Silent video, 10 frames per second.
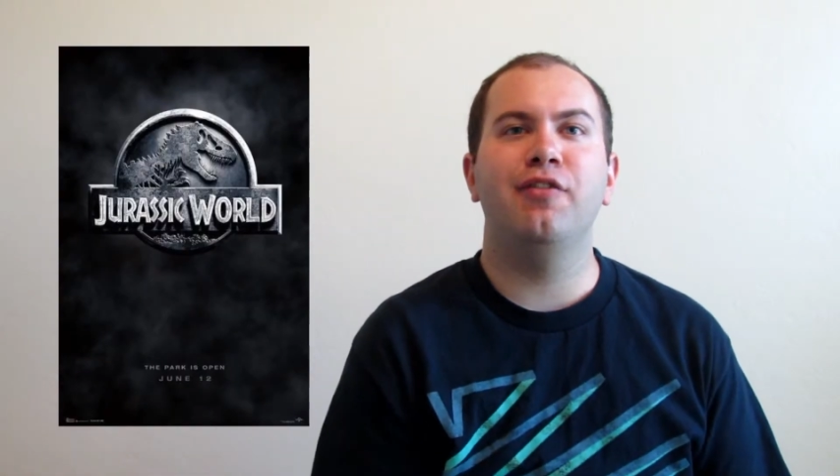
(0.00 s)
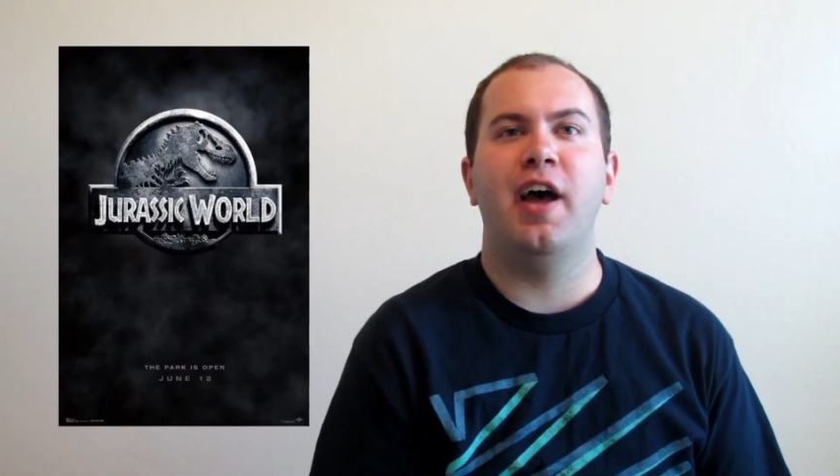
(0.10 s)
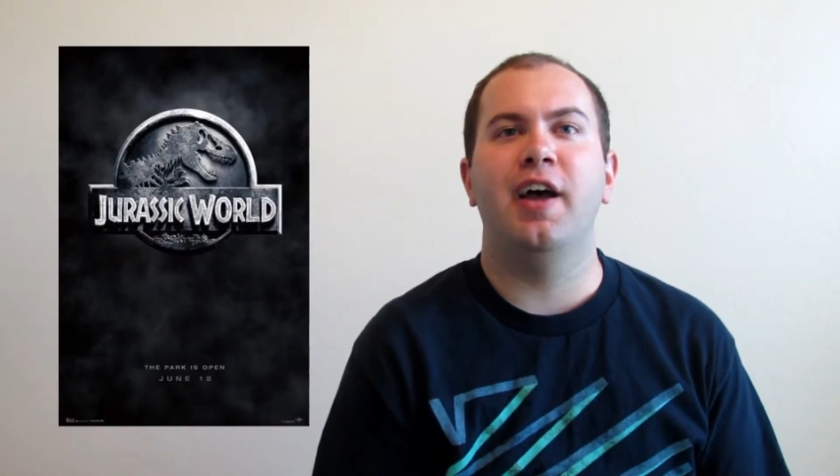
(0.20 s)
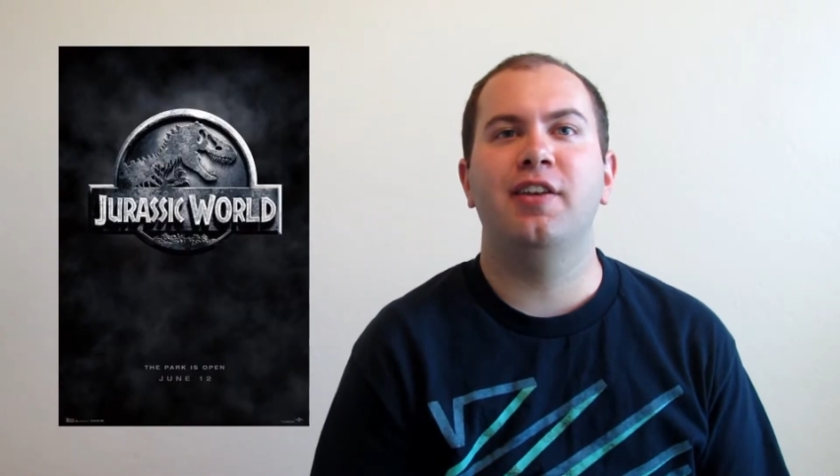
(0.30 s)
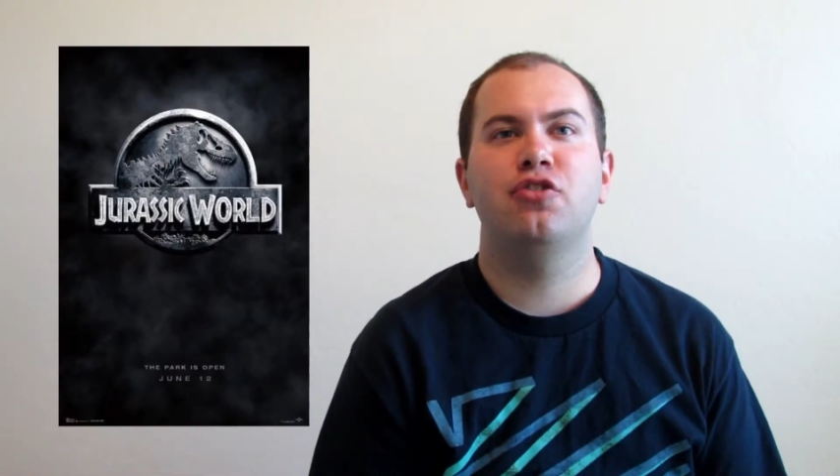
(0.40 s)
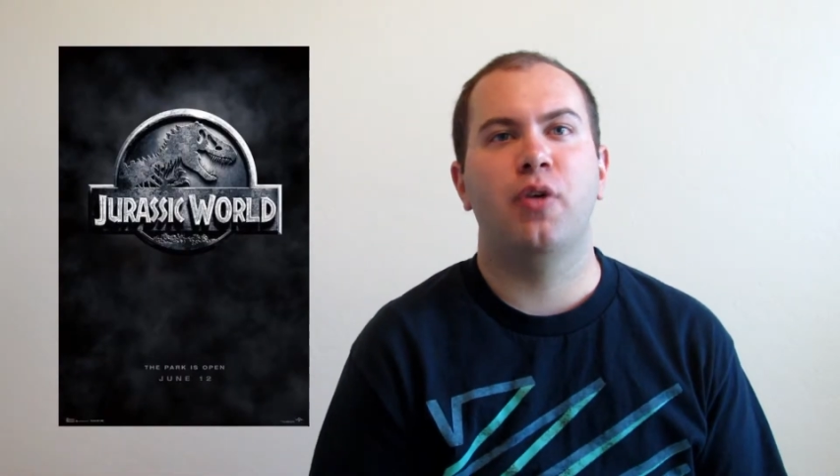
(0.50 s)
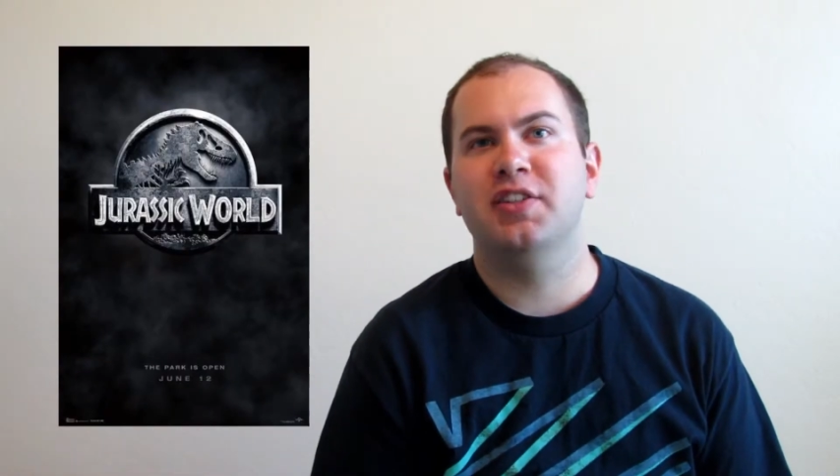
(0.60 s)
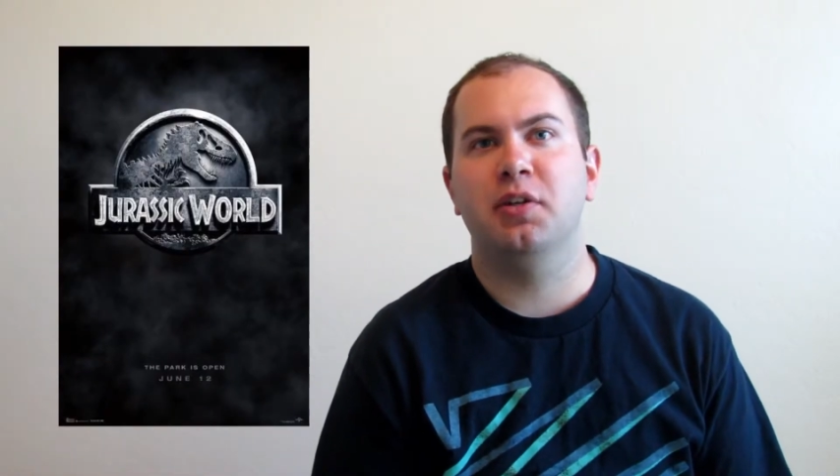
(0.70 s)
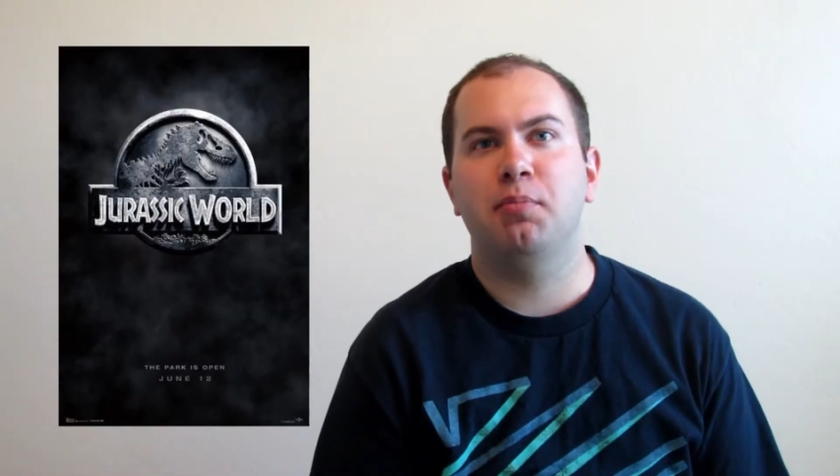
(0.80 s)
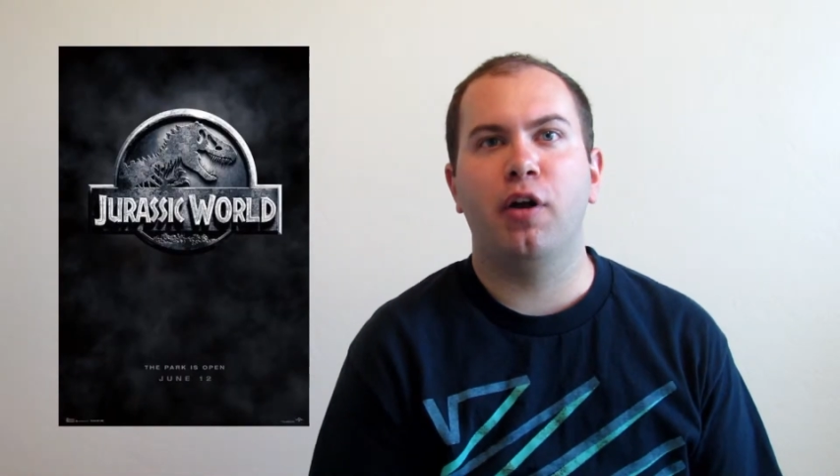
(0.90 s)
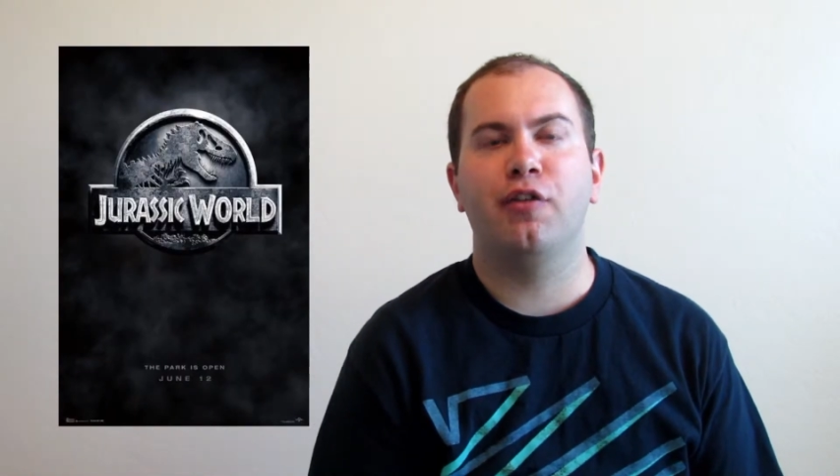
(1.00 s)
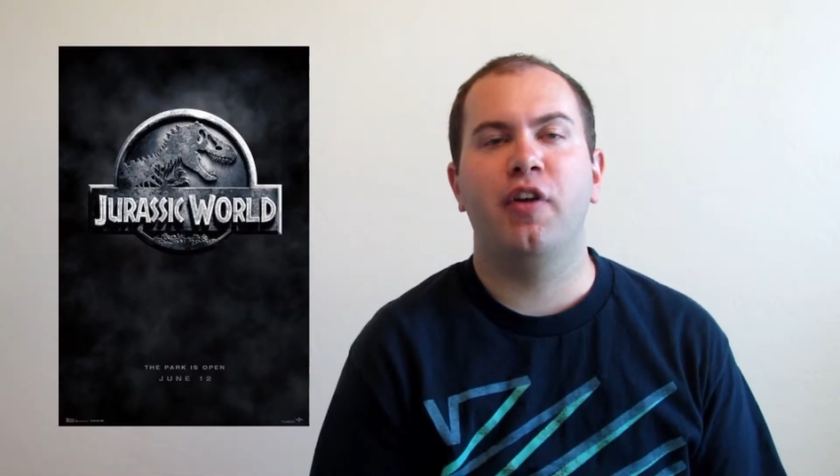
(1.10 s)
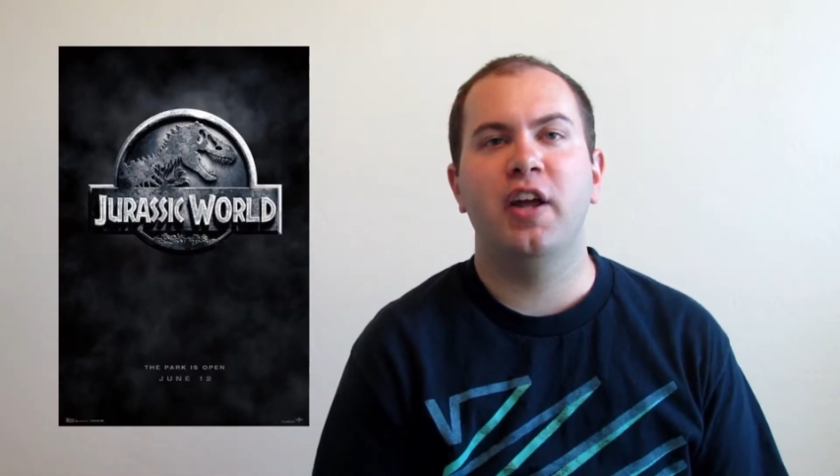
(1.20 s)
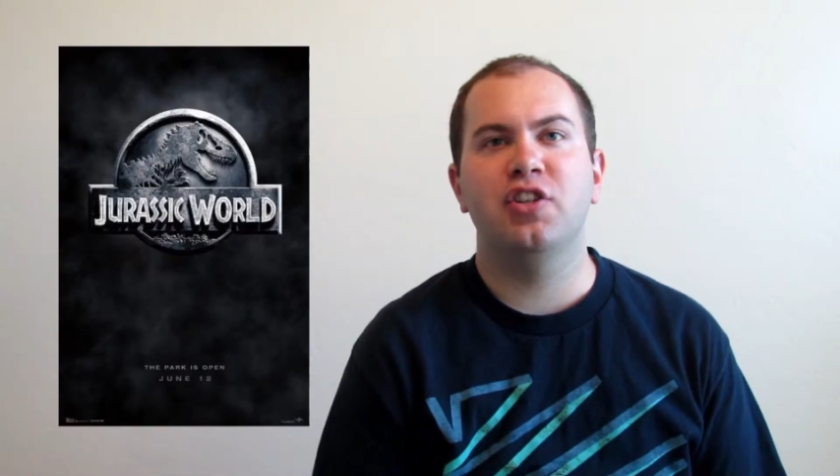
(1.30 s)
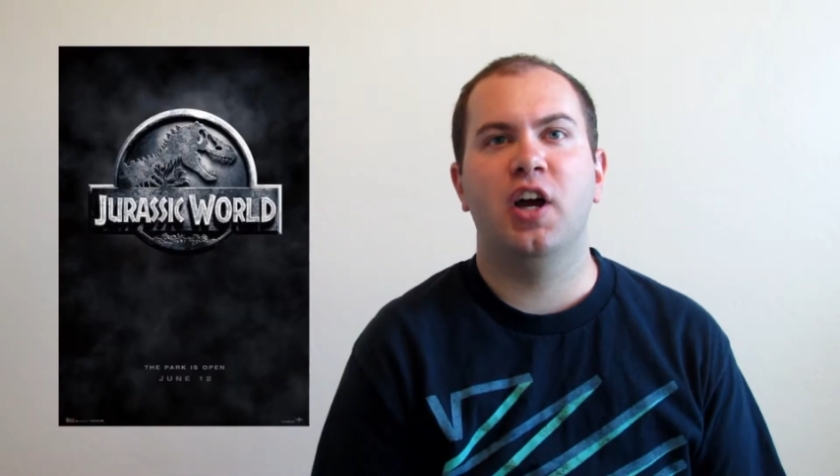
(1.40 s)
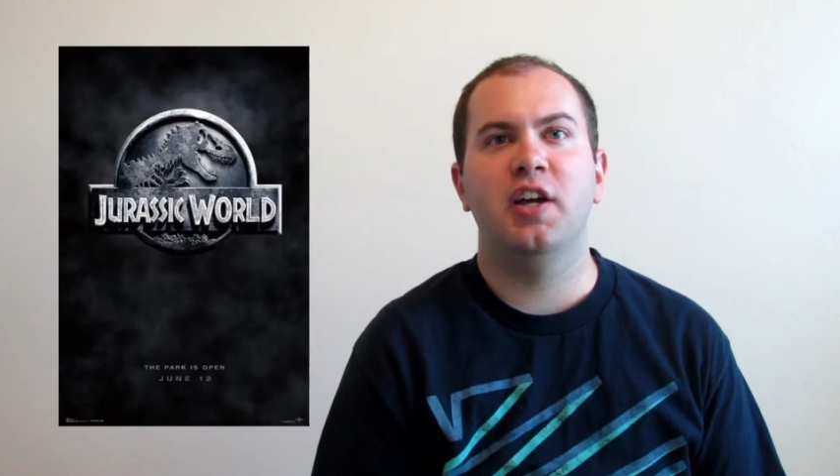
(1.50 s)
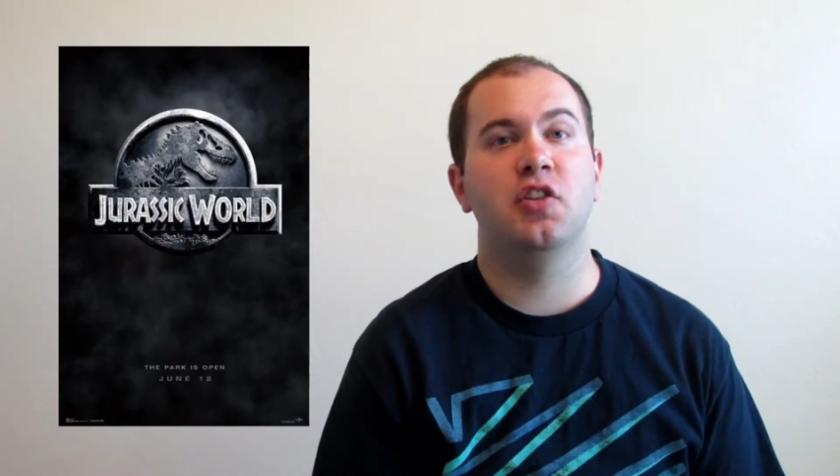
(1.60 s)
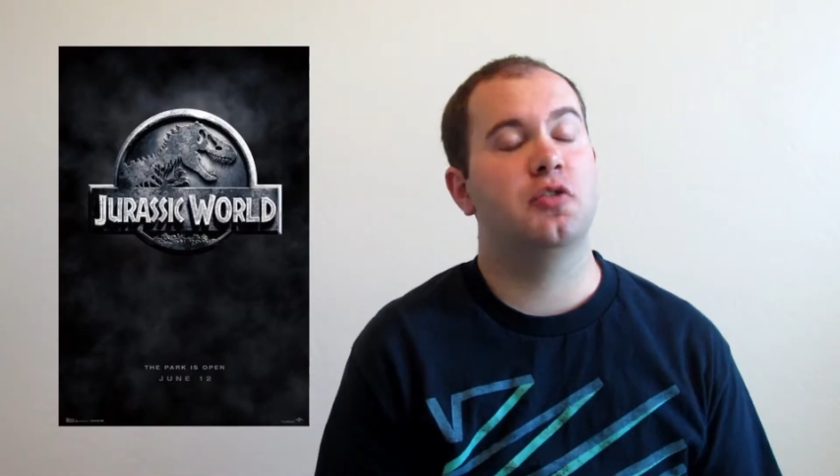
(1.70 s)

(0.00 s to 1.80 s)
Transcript: of that Jurassic Park franchise.